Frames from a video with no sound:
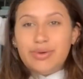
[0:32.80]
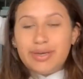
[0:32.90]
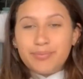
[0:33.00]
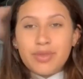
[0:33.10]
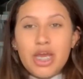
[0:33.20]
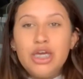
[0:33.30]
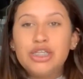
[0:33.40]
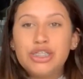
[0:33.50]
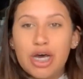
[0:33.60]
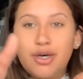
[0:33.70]
it.
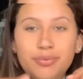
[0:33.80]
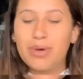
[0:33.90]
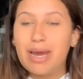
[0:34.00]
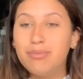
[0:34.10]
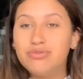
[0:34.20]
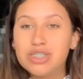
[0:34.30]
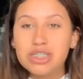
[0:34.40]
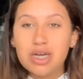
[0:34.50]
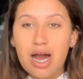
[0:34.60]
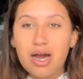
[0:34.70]
So when I moved to
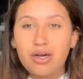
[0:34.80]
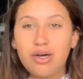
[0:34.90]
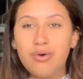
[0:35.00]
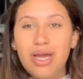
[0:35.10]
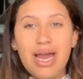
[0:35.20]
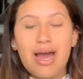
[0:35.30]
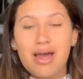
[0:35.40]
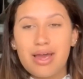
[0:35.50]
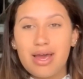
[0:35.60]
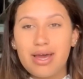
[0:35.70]
Chicago,
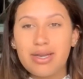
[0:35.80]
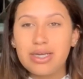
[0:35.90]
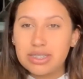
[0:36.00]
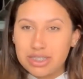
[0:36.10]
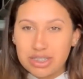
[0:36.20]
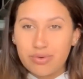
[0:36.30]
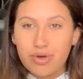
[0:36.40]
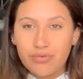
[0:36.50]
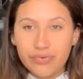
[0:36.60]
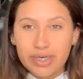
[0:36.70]
I had
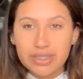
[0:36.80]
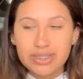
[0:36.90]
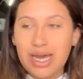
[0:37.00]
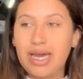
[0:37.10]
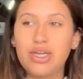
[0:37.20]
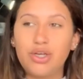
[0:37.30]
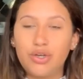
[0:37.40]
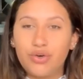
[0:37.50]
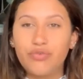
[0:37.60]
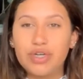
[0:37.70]
0 friends. I had
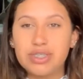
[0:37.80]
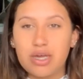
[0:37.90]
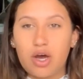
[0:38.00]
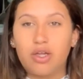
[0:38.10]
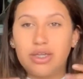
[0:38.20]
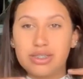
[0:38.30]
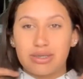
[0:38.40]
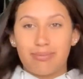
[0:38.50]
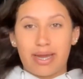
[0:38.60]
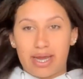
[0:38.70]
no friends at all.
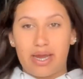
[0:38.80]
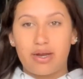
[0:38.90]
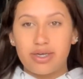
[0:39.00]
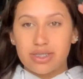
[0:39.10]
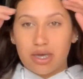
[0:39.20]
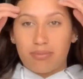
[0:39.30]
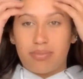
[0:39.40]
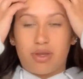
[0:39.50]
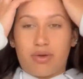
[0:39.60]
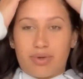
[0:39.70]
Listen, my hair is like
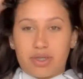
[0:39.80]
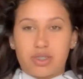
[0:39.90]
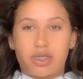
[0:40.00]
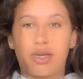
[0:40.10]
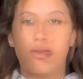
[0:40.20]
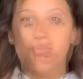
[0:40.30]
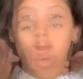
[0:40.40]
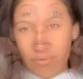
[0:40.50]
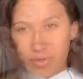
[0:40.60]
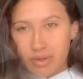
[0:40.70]
blowing shit out.
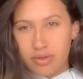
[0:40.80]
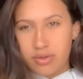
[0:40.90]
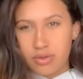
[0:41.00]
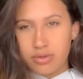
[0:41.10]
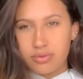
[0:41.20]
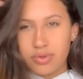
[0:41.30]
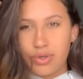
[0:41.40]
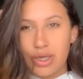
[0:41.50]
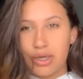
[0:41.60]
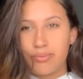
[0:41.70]
Whatever, you
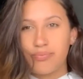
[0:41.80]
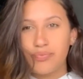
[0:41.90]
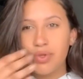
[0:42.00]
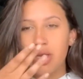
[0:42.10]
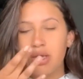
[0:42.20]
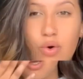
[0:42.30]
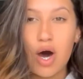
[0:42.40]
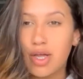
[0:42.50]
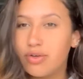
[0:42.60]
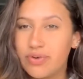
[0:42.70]
get it. Like, so
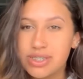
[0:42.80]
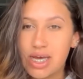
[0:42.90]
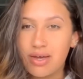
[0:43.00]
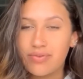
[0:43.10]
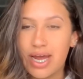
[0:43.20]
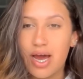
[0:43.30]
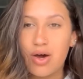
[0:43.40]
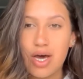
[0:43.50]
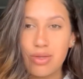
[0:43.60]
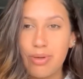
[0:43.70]
all the friends I have now,
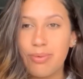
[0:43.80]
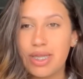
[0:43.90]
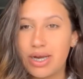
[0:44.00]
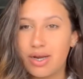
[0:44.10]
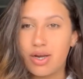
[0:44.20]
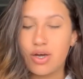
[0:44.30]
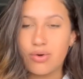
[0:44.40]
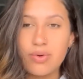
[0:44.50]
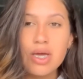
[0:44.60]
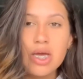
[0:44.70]
all the people that I know